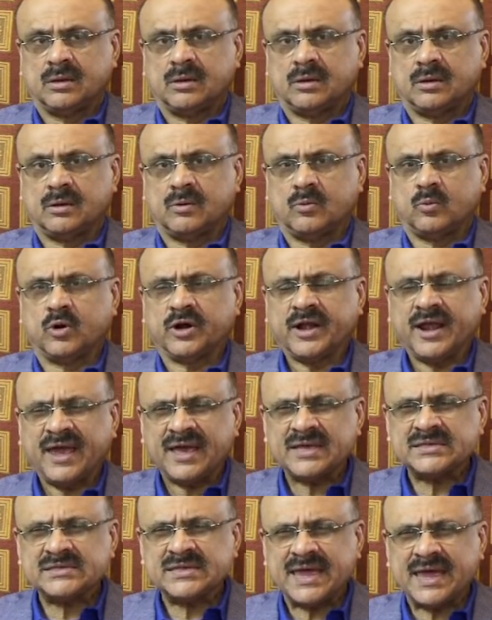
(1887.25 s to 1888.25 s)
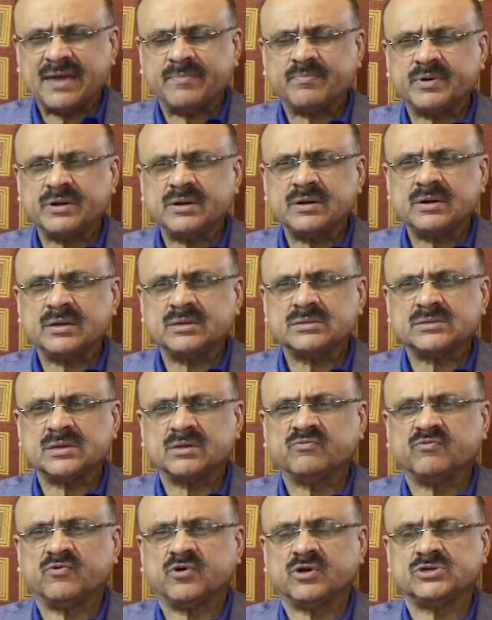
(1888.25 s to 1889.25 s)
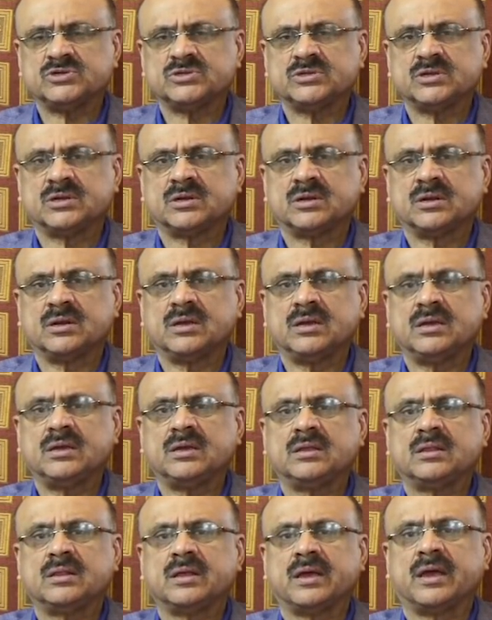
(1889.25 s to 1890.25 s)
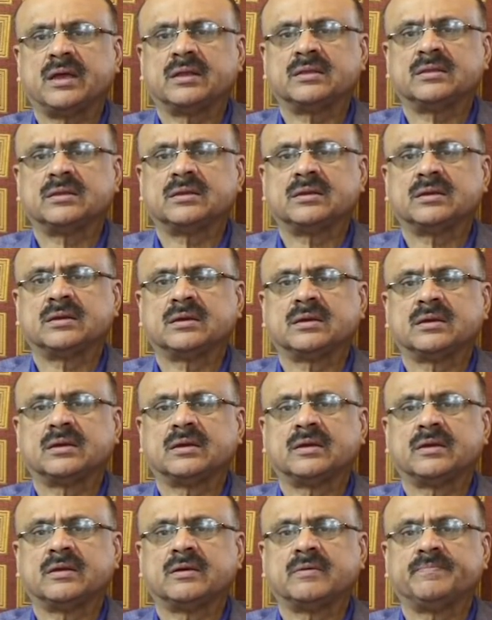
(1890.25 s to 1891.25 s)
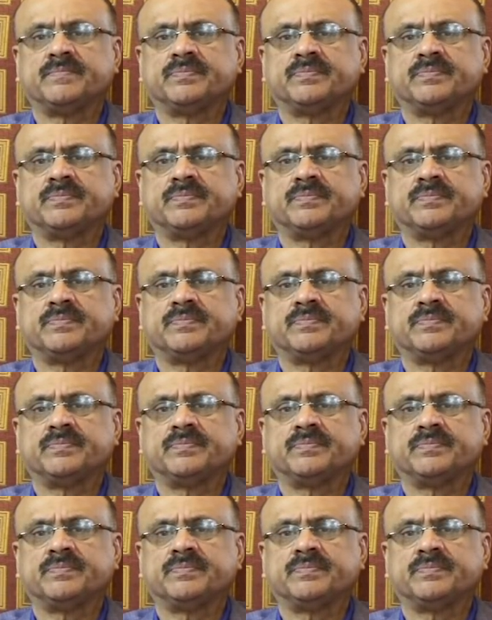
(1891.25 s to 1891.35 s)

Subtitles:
What has happened is, unfortunately, that the